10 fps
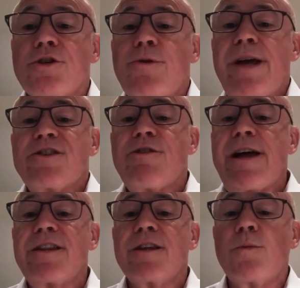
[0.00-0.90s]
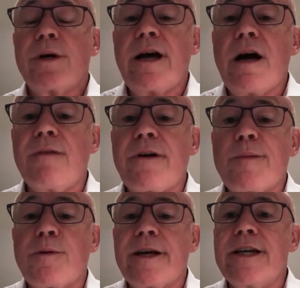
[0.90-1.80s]
to reiterate that we are
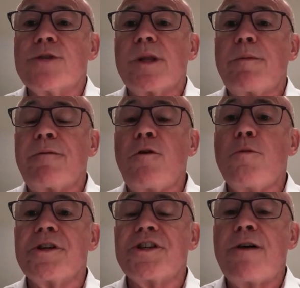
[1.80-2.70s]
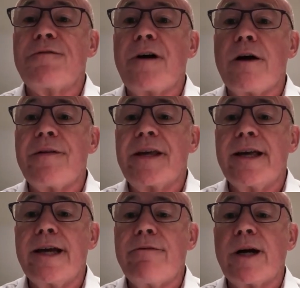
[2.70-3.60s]
very pleased with the performance so far in the
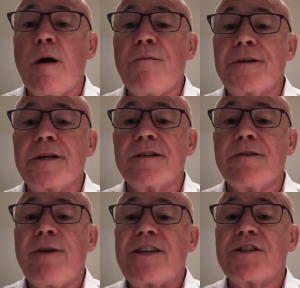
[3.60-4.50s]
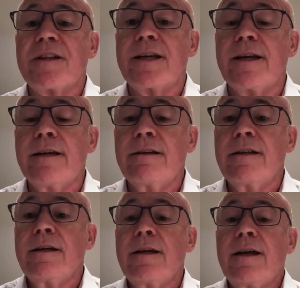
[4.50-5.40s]
year and confident of the rest of the year.
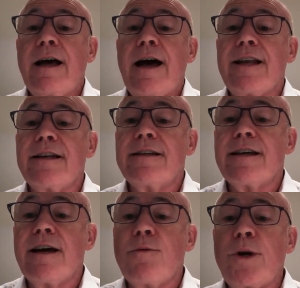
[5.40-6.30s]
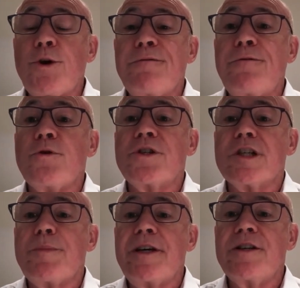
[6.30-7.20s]
And uh, we're looking forward to
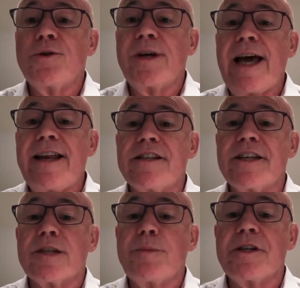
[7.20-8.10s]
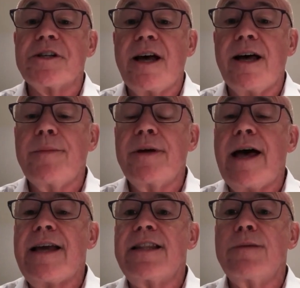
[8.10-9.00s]
speaking to you again in six months' time.
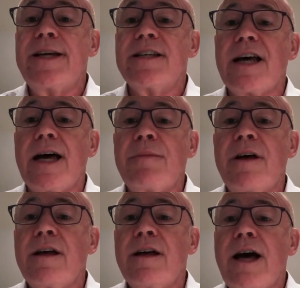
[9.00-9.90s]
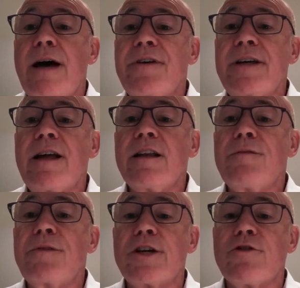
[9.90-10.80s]
And in the meantime, have a
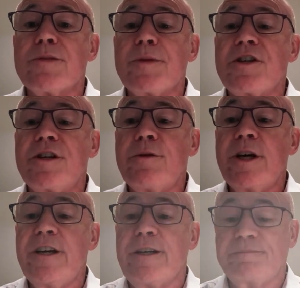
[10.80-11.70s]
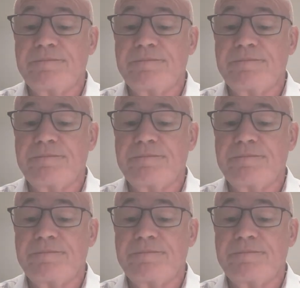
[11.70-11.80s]
lovely Christmas and New Year.